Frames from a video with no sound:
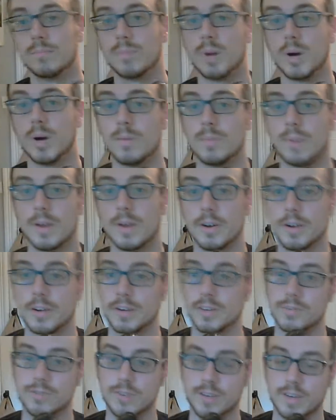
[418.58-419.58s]
ball
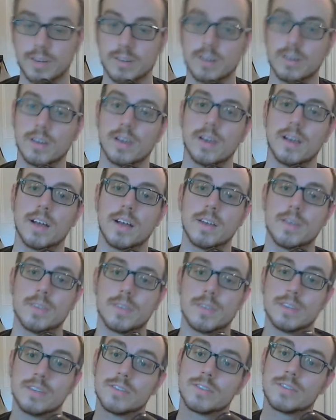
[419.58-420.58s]
bearing trigger.
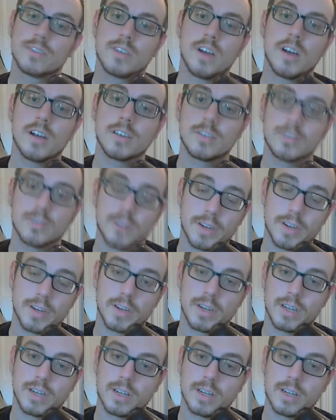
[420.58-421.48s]
The stock trigger it